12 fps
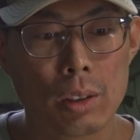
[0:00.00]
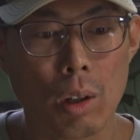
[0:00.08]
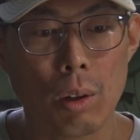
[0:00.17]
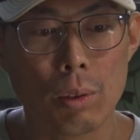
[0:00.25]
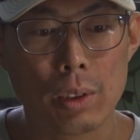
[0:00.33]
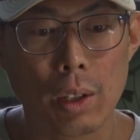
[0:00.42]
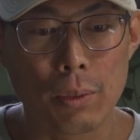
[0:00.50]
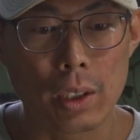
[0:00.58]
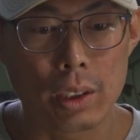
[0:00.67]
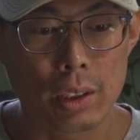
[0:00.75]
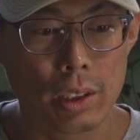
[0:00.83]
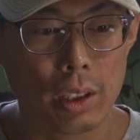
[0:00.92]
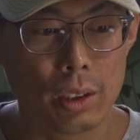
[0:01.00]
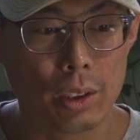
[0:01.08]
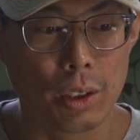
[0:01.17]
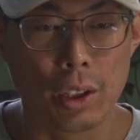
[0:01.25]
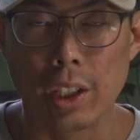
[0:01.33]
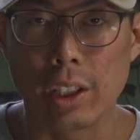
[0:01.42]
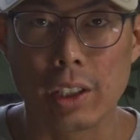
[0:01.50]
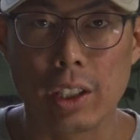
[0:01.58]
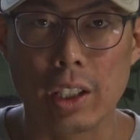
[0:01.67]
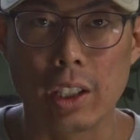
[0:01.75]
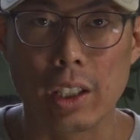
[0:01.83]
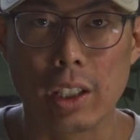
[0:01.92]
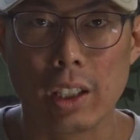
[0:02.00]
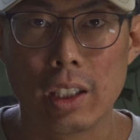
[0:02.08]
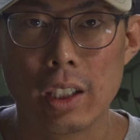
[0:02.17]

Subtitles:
so definitely still during the